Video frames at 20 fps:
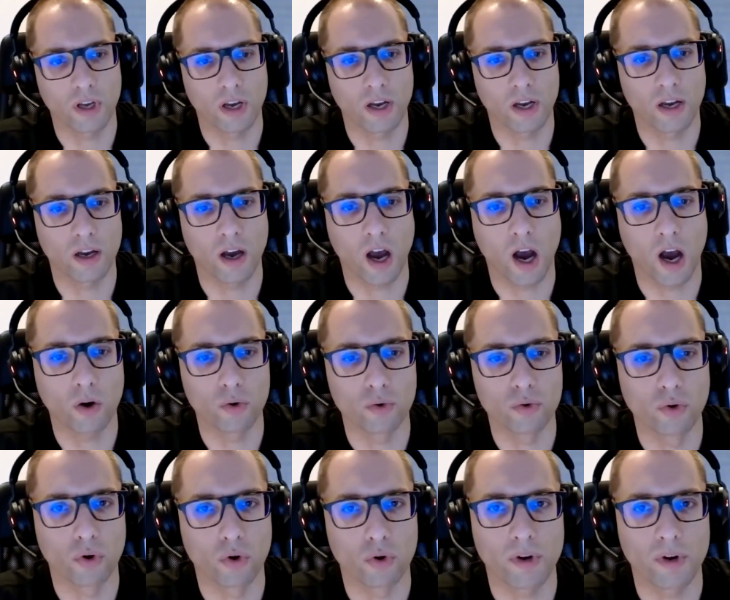
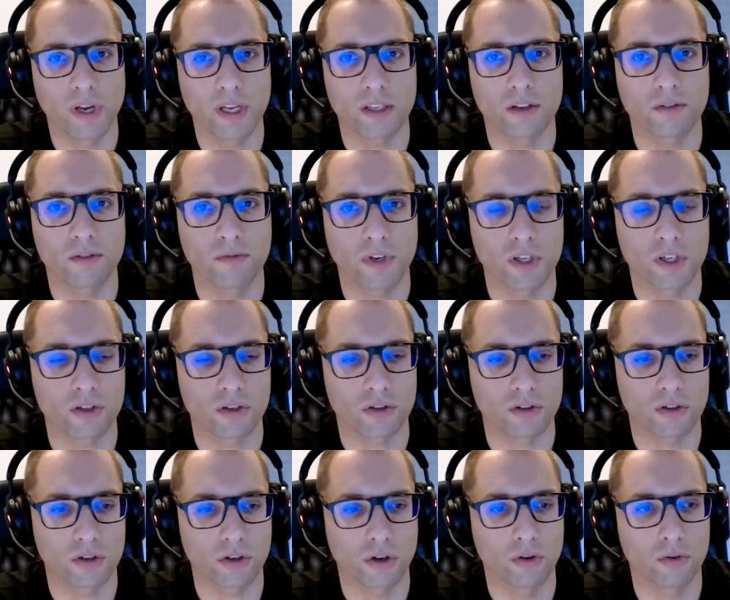outdoor rated
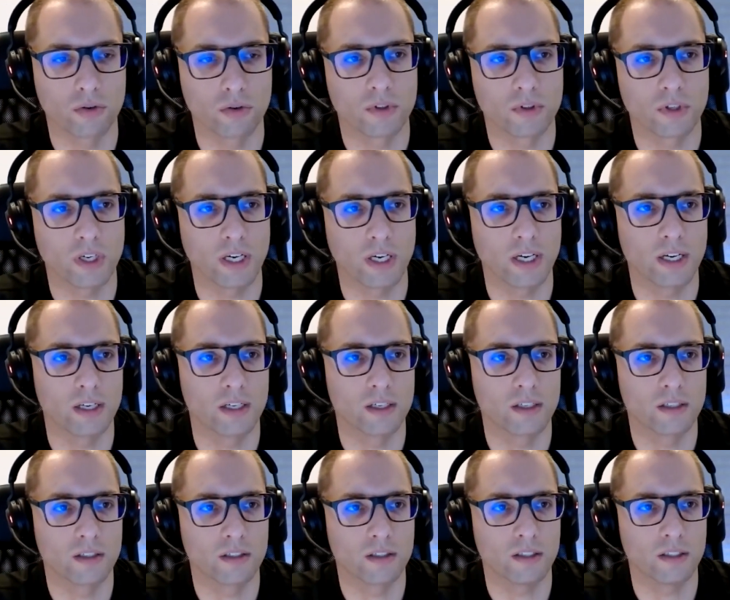fixture. So
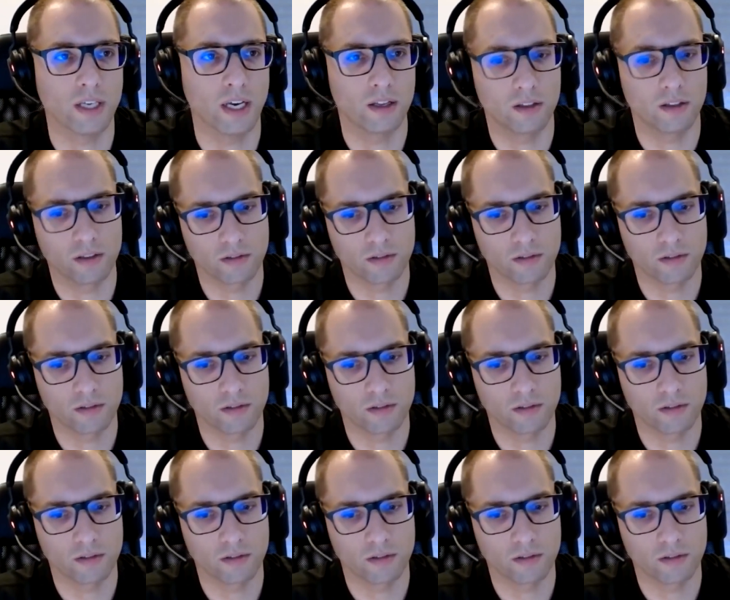yeah,